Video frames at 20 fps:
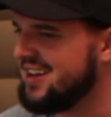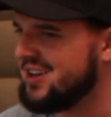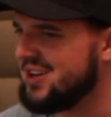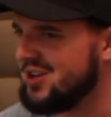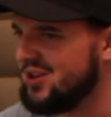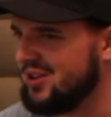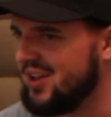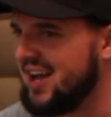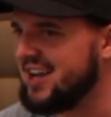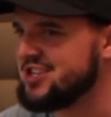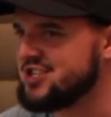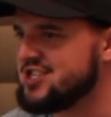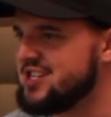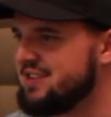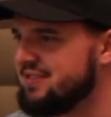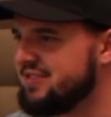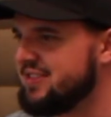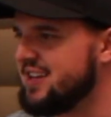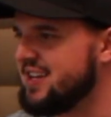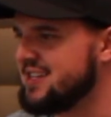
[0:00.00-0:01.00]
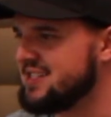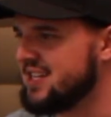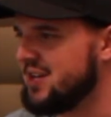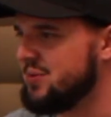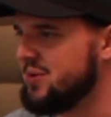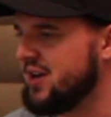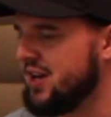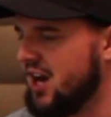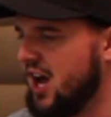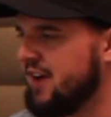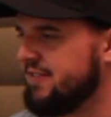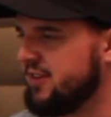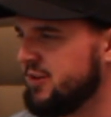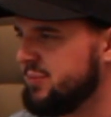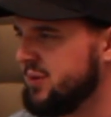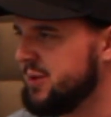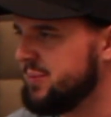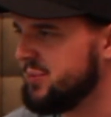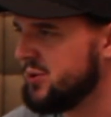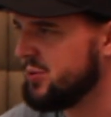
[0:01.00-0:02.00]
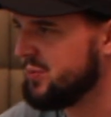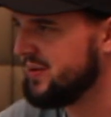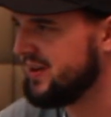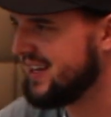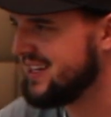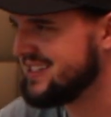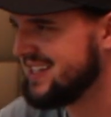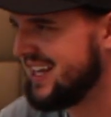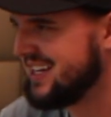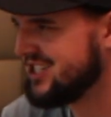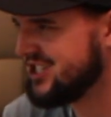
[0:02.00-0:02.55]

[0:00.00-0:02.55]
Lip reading: a collection of things that we can offer people, because